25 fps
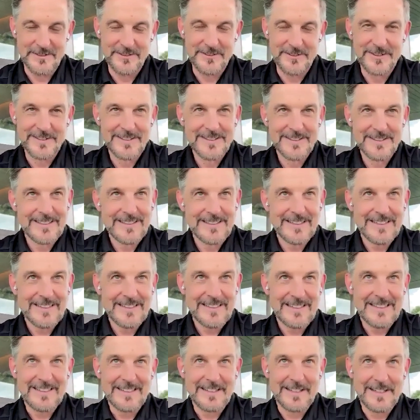So
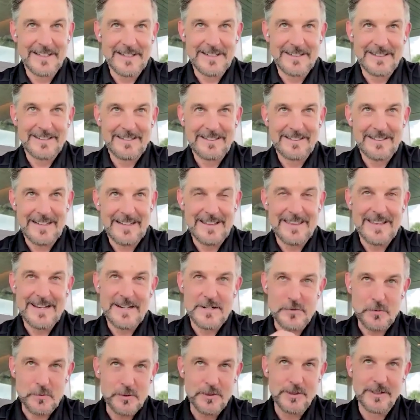like I think
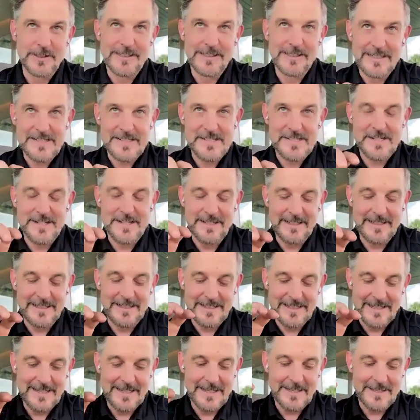it's really exciting
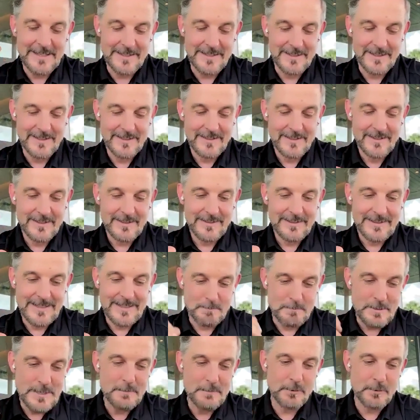again
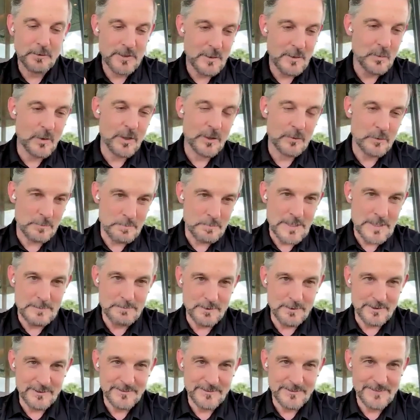that people can work with
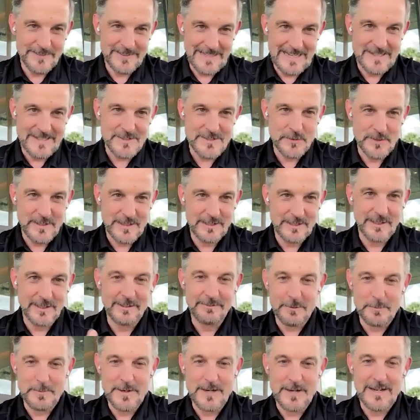people. That's what I
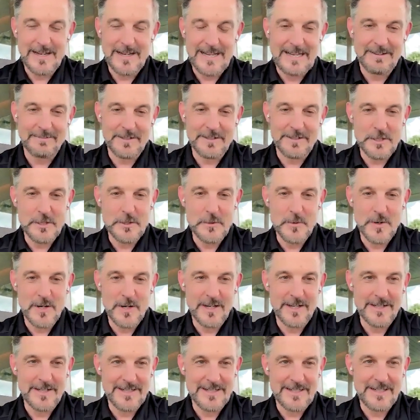love about having you
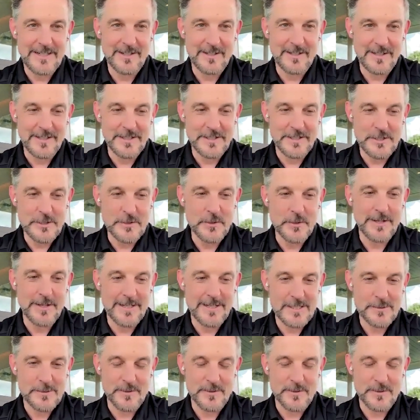on and hearing your